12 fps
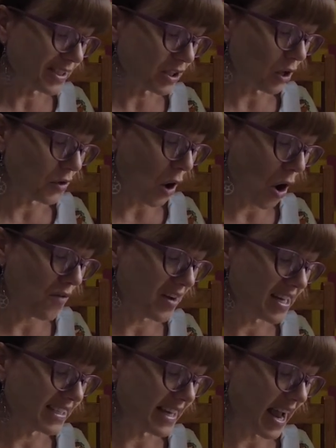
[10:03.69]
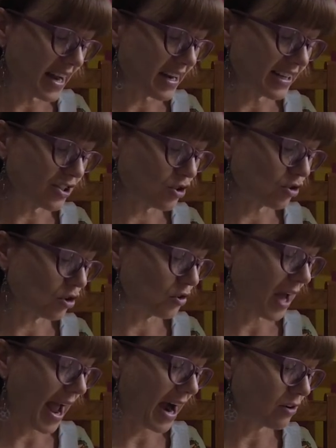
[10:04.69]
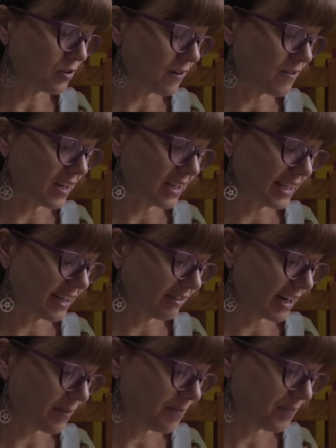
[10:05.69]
his cloak over his head and strolled out of the clearing.